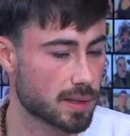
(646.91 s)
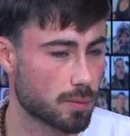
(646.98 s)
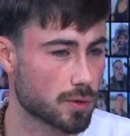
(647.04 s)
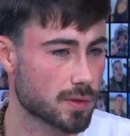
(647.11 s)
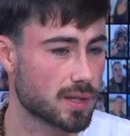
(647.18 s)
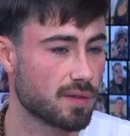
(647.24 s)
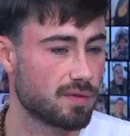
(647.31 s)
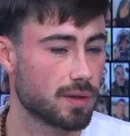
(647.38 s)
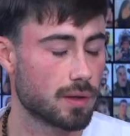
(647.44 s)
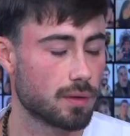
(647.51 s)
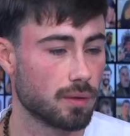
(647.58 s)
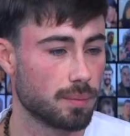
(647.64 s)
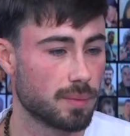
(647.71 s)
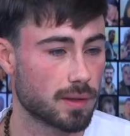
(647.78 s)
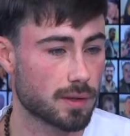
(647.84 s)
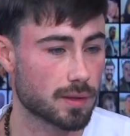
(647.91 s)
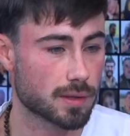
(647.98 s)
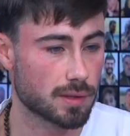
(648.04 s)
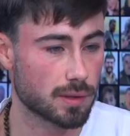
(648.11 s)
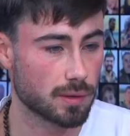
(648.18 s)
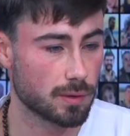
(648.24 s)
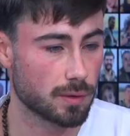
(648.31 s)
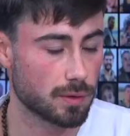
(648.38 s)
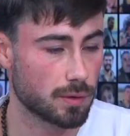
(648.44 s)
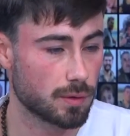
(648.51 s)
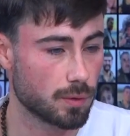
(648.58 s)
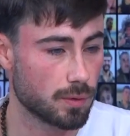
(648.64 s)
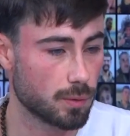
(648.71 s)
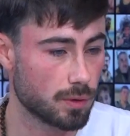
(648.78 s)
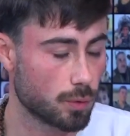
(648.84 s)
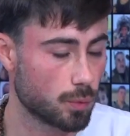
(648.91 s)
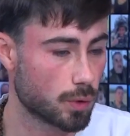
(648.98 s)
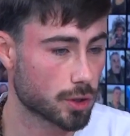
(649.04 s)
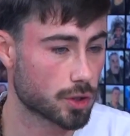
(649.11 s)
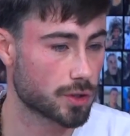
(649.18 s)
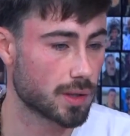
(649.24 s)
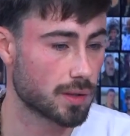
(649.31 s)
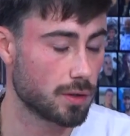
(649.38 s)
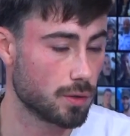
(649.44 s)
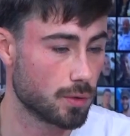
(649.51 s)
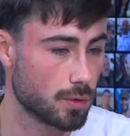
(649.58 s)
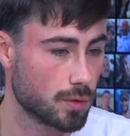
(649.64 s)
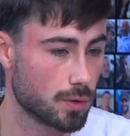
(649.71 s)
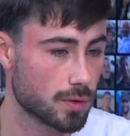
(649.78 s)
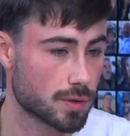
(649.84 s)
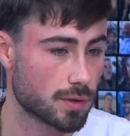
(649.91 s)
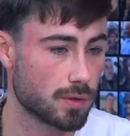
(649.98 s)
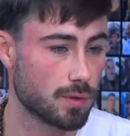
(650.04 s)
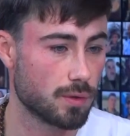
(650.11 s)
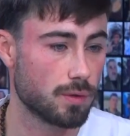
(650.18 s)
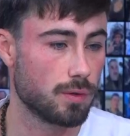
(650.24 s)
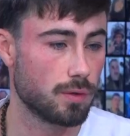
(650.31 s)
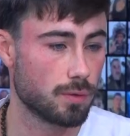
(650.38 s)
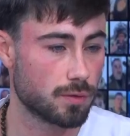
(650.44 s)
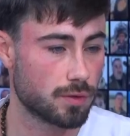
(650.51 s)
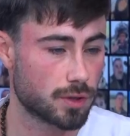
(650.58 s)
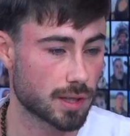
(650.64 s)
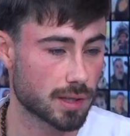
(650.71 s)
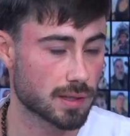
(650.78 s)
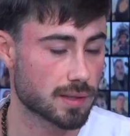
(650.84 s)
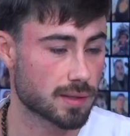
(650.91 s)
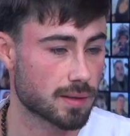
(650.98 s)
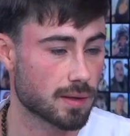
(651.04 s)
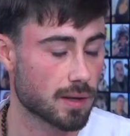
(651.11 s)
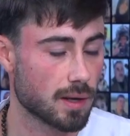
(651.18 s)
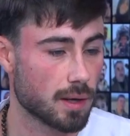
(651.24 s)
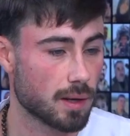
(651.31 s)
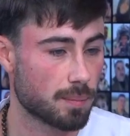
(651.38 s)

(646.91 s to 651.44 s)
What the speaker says: the most difficult because you watch the news, you just